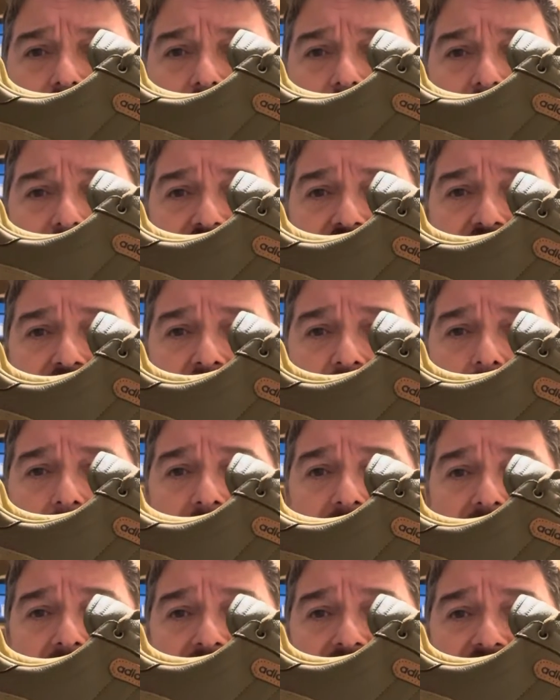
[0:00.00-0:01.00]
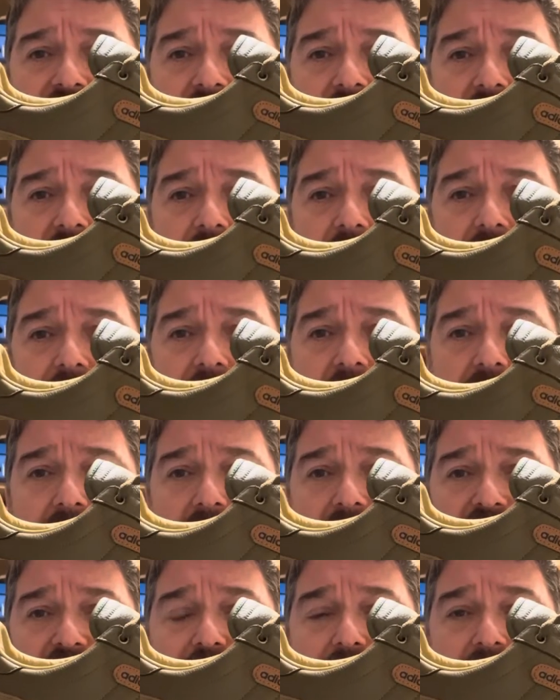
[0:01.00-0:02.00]
Straight away you can see the
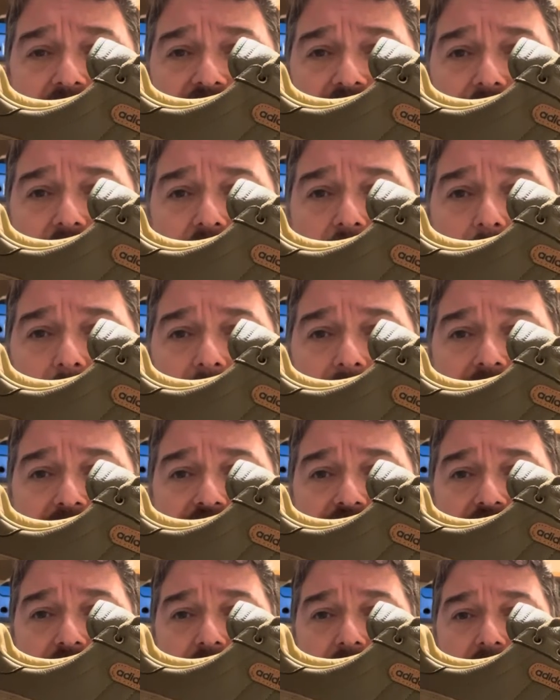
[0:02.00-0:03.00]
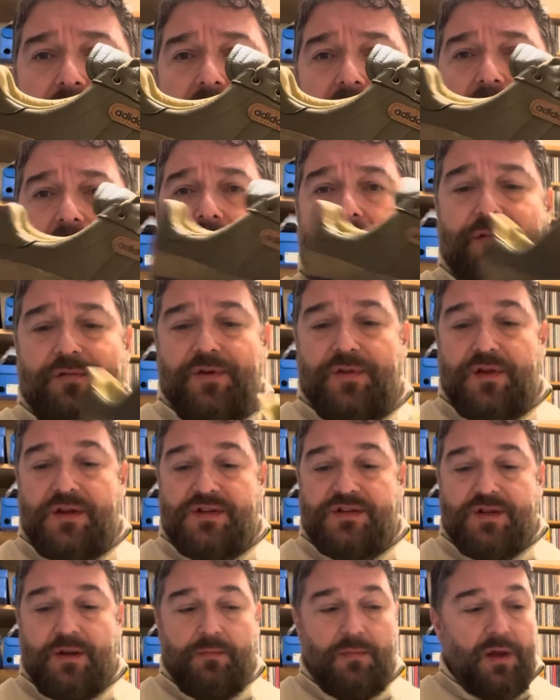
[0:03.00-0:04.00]
Adidas placement on the badge, everything
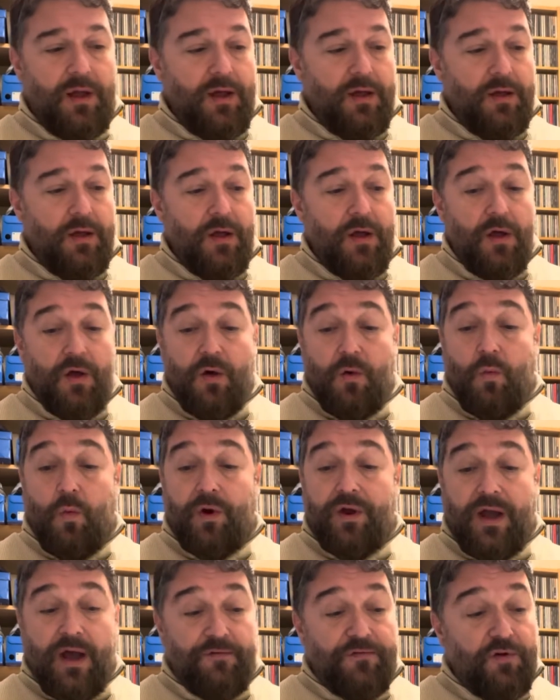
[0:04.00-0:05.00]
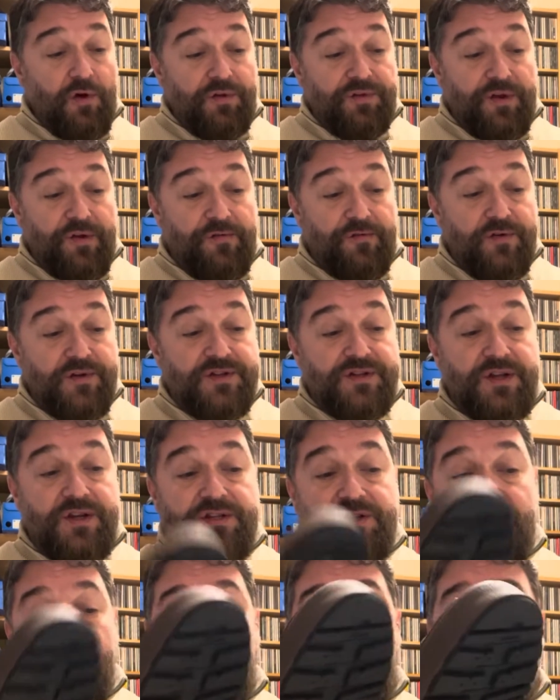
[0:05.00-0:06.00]
similar. What you have got difference
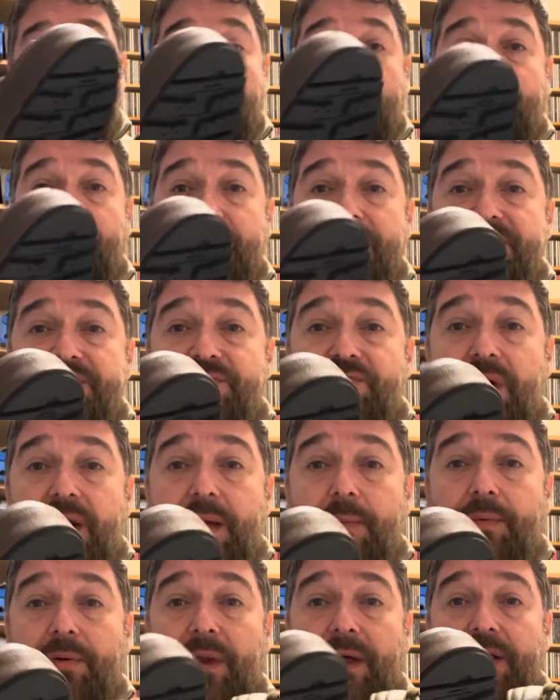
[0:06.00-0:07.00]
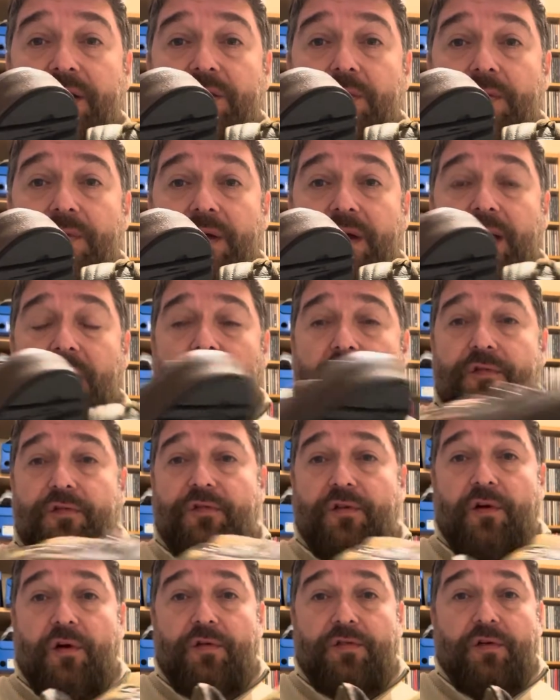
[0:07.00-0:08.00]
is you don't have the 3 stripe like you do on the
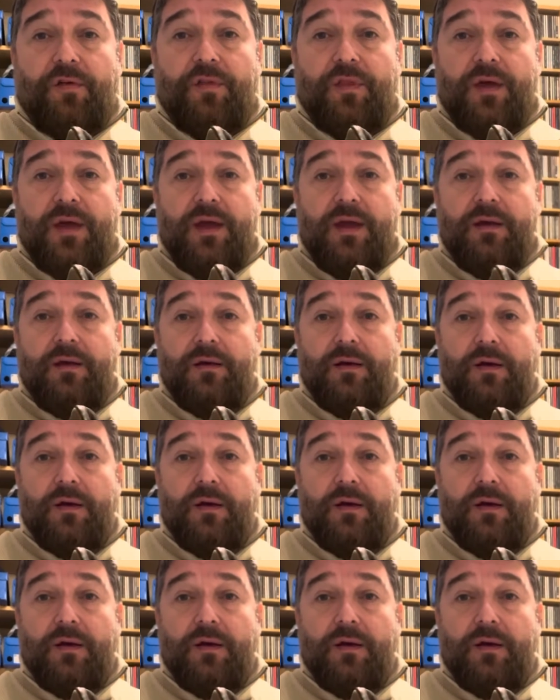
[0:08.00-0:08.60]
Carnforth on the